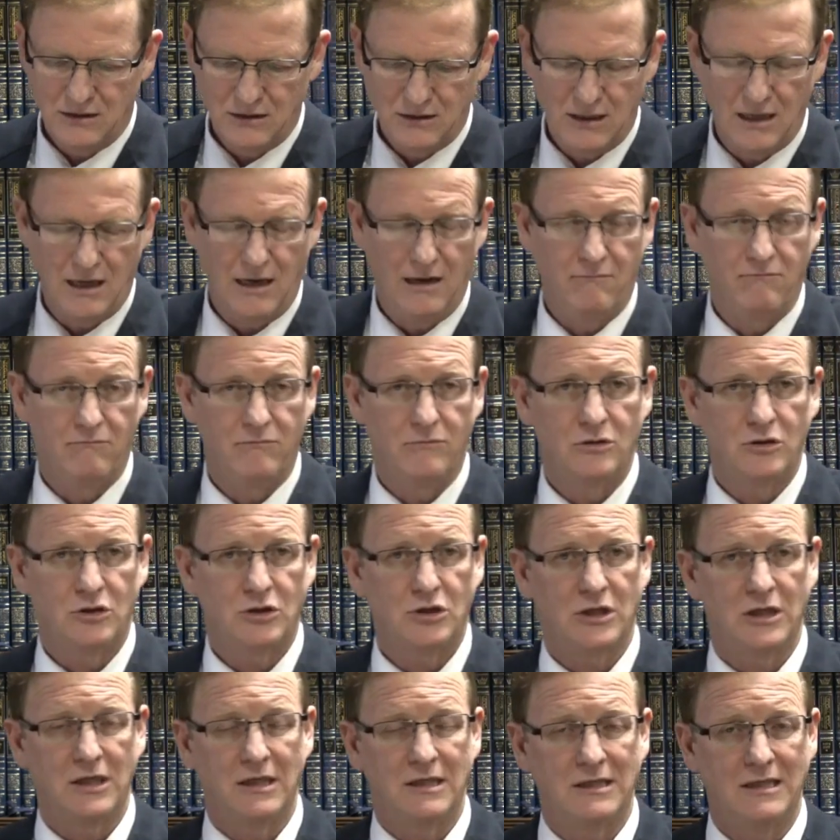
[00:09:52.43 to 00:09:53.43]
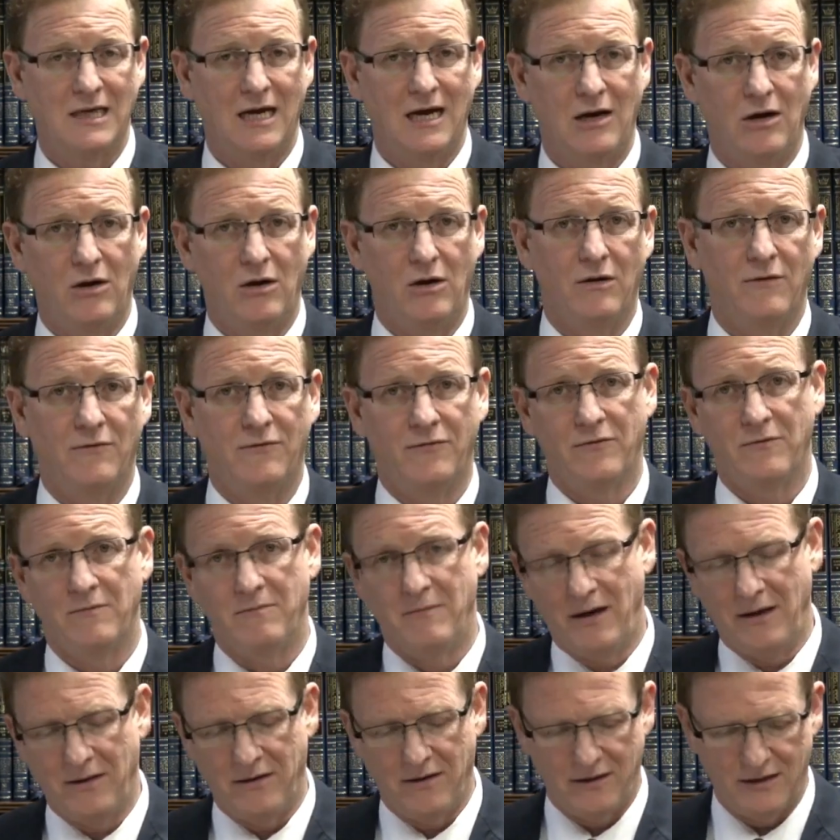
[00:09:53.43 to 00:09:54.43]
shechita of
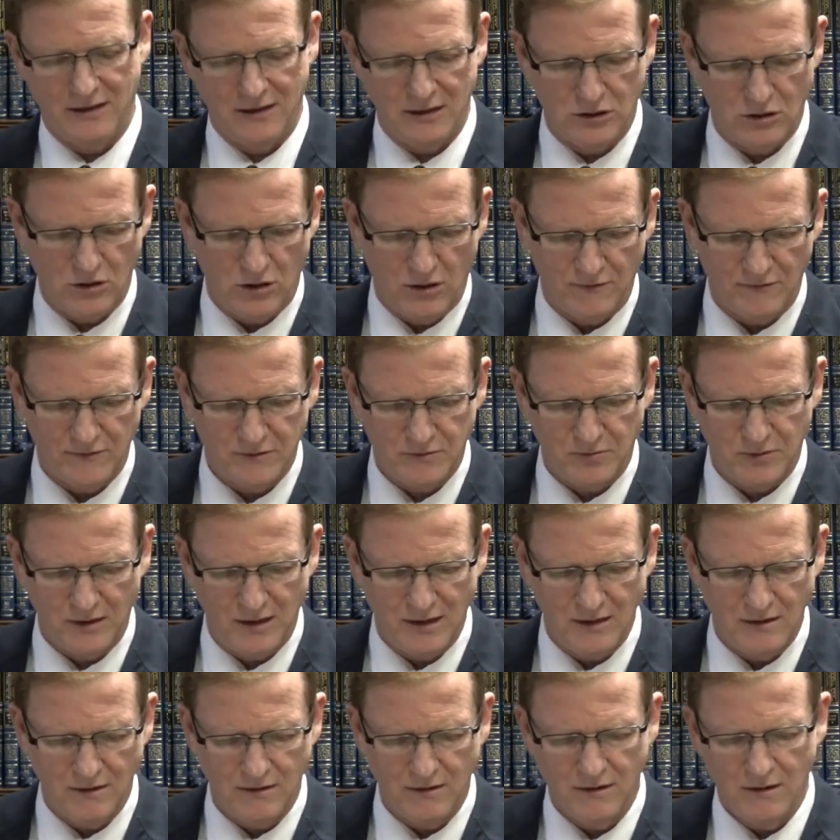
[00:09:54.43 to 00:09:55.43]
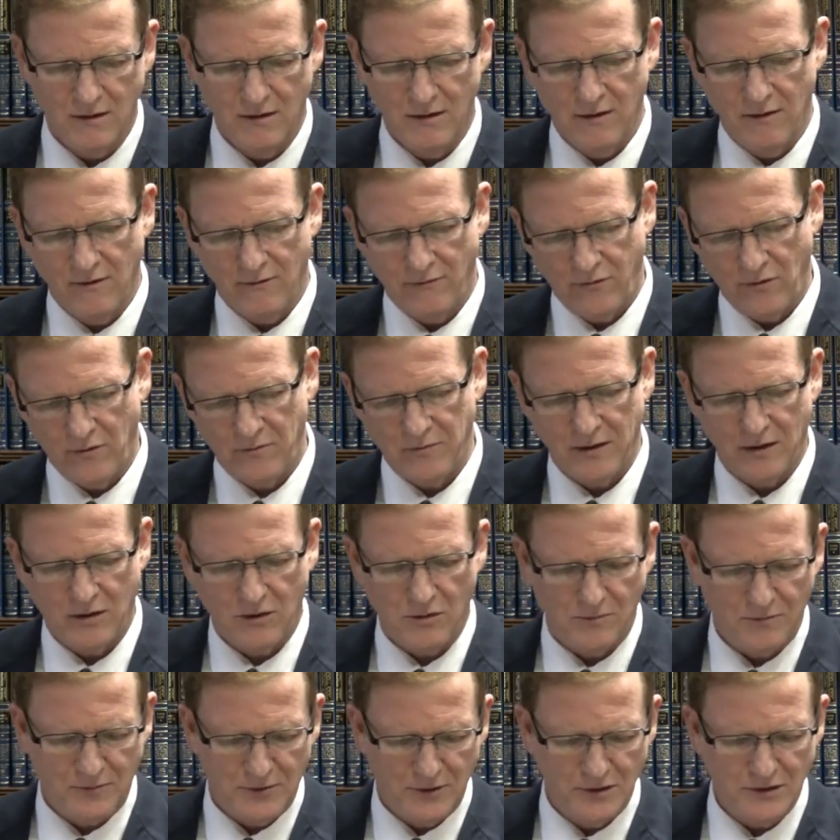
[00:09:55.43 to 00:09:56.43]
mother and its offspring from the
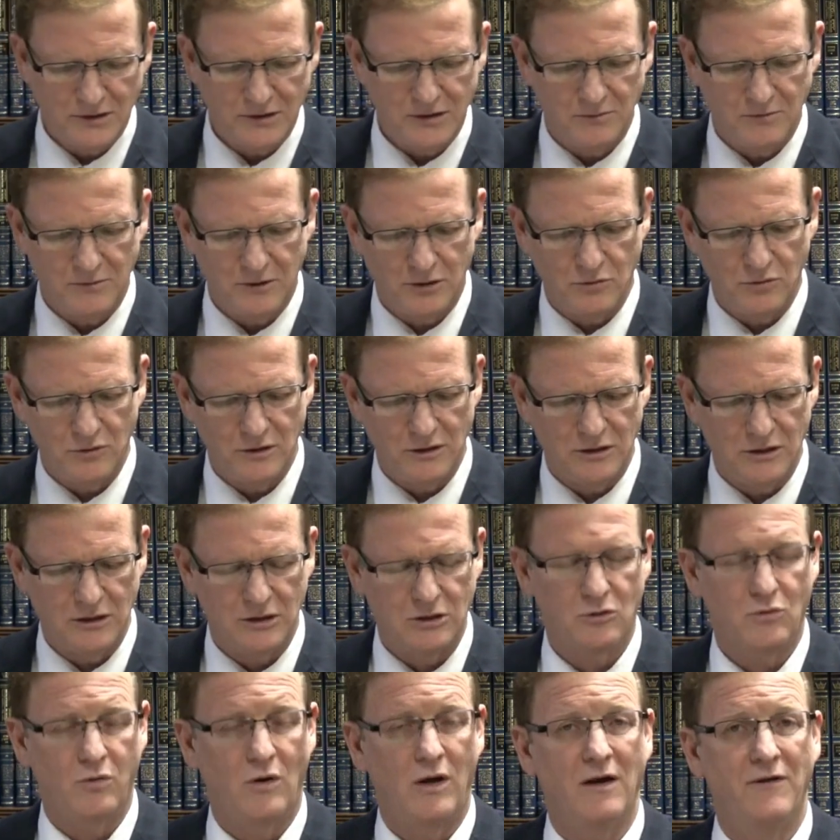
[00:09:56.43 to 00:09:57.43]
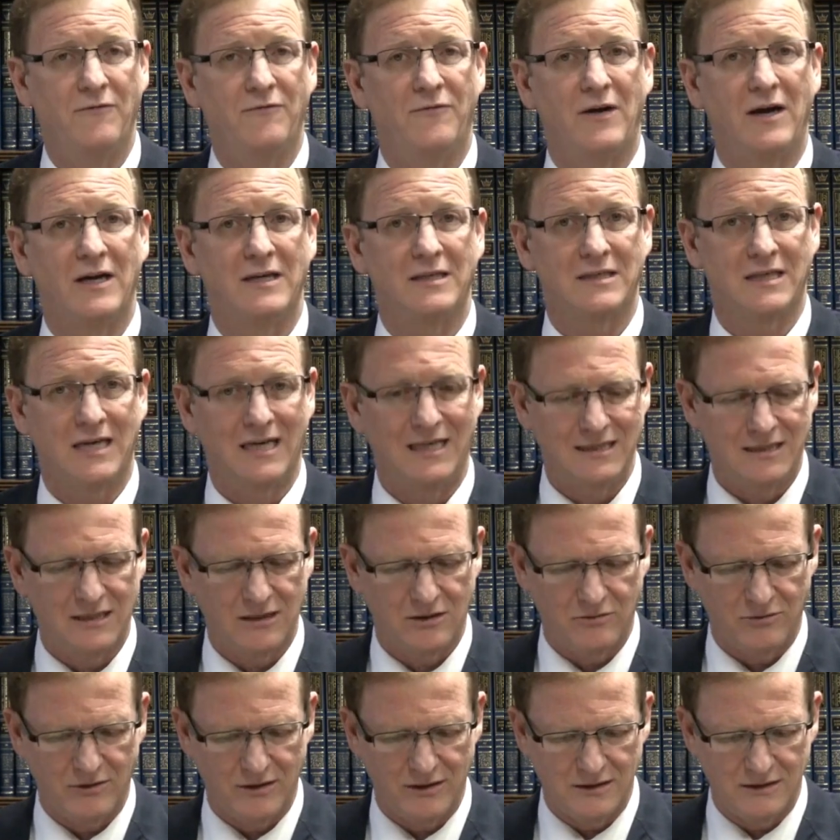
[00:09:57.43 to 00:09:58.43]
comparison between disqualified
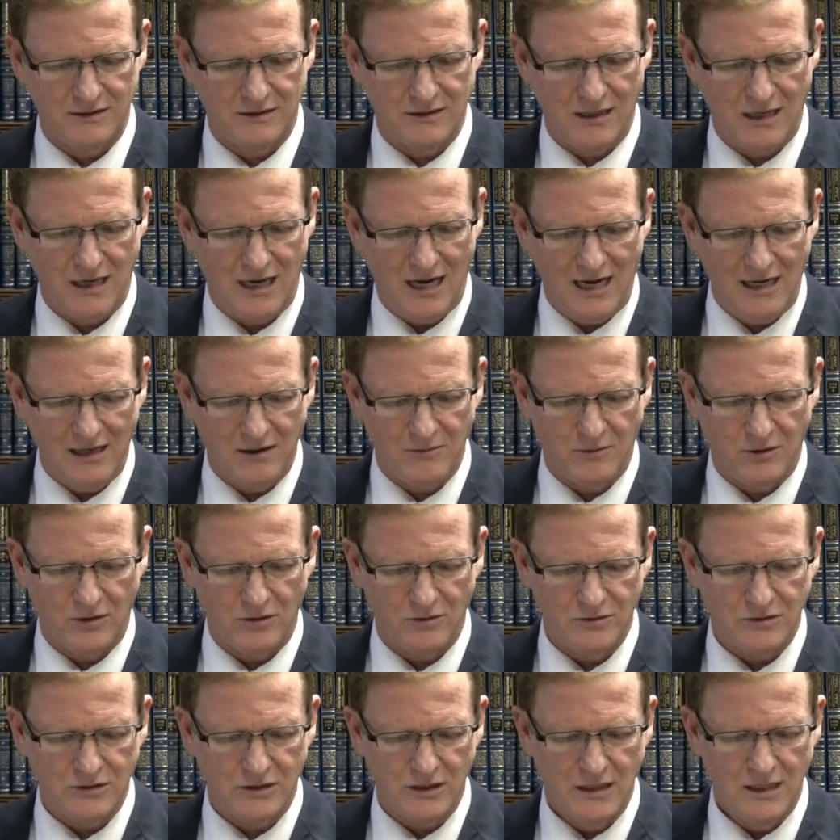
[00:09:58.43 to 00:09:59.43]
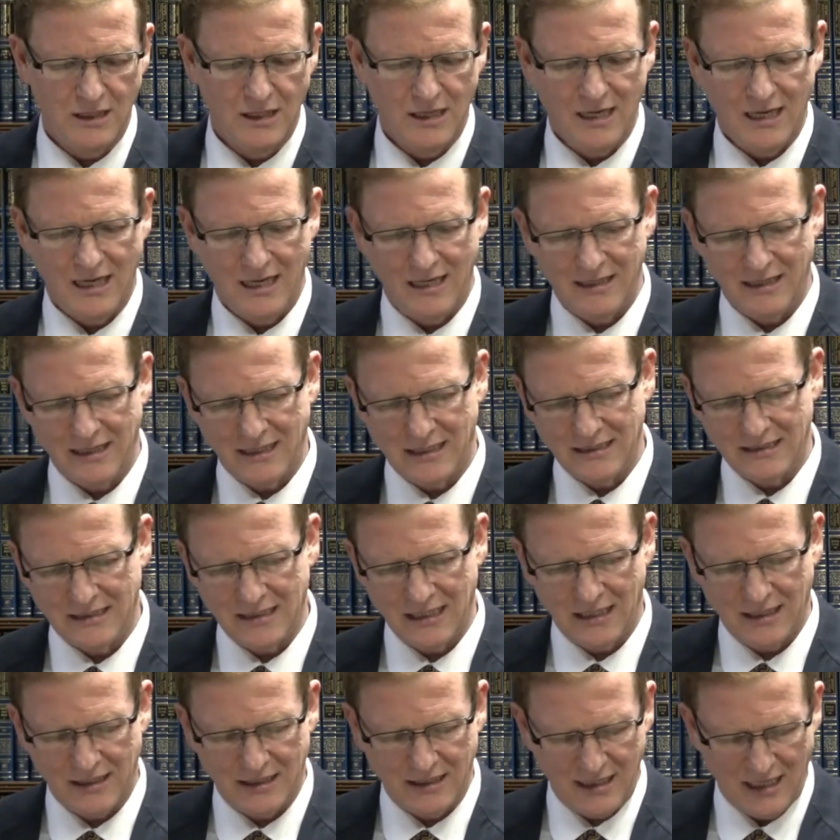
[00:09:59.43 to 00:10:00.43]
consecrated animals and the
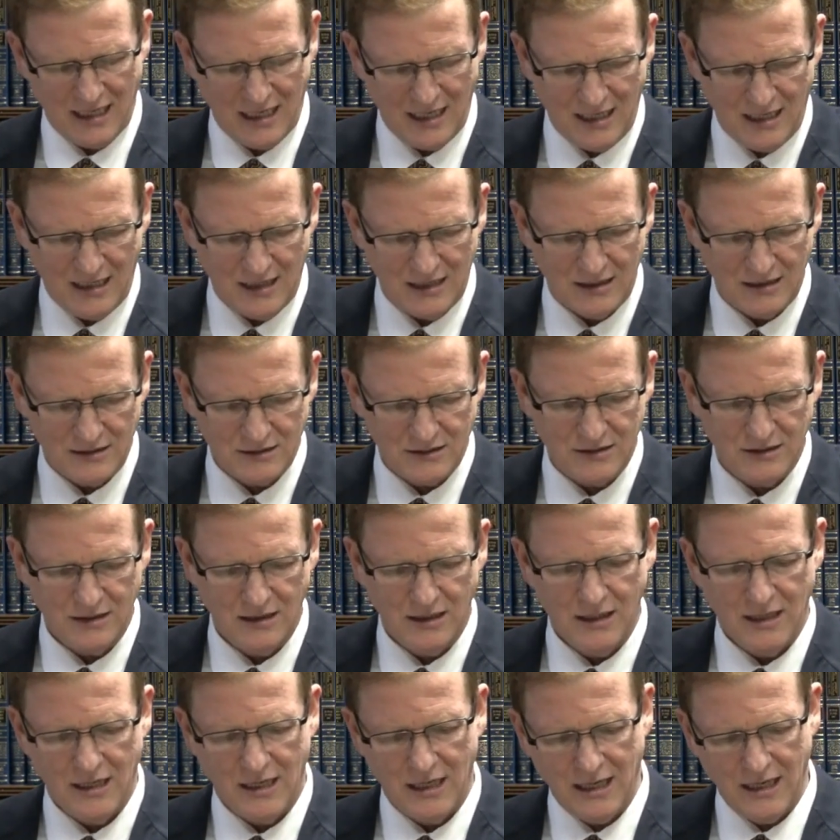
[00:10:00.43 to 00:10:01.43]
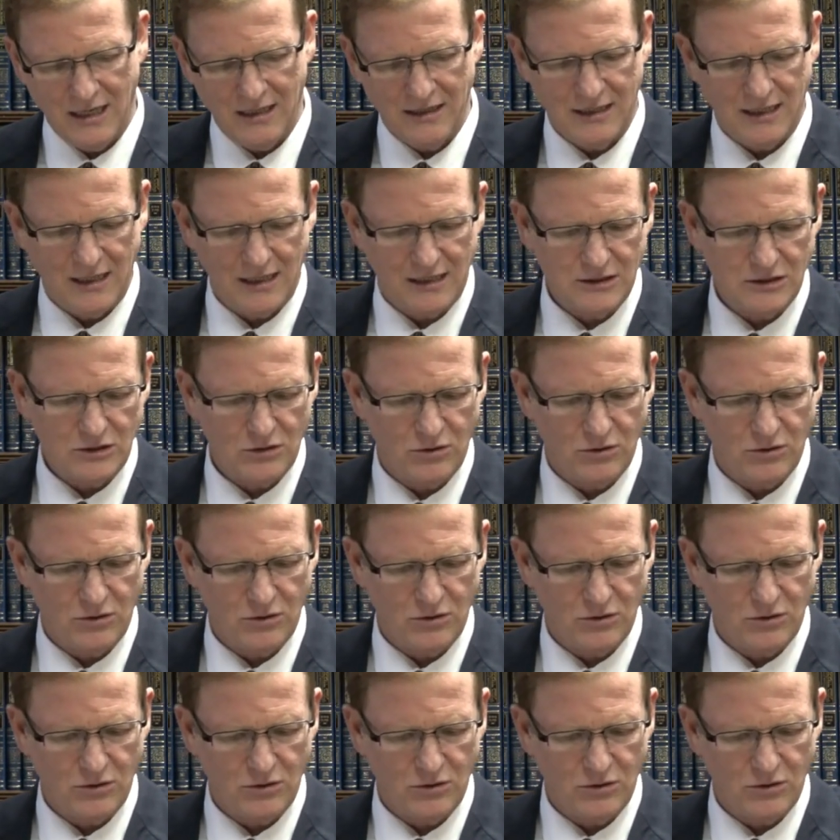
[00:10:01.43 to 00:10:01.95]
gazelle and the hart, and the